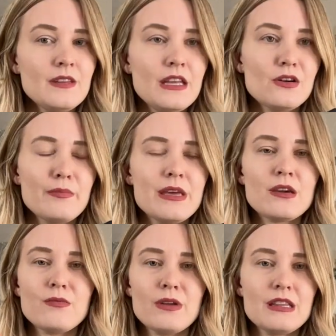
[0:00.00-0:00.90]
it'll make
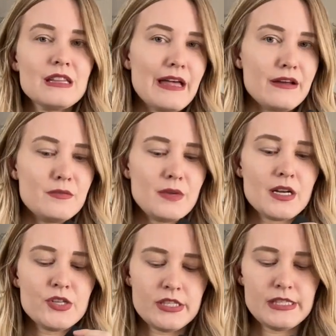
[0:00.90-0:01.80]
a really loud,
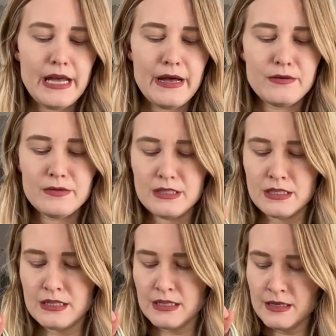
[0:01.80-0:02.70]
obnoxious sound.
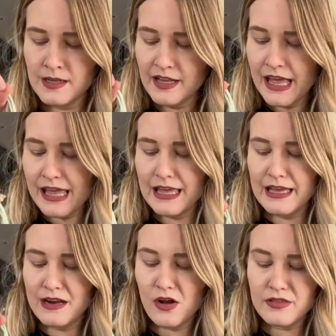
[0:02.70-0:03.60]

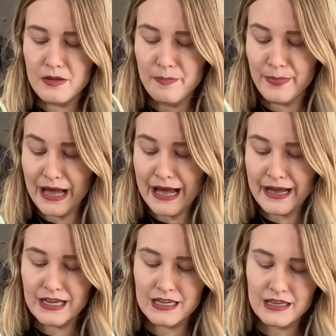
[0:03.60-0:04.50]
And on the back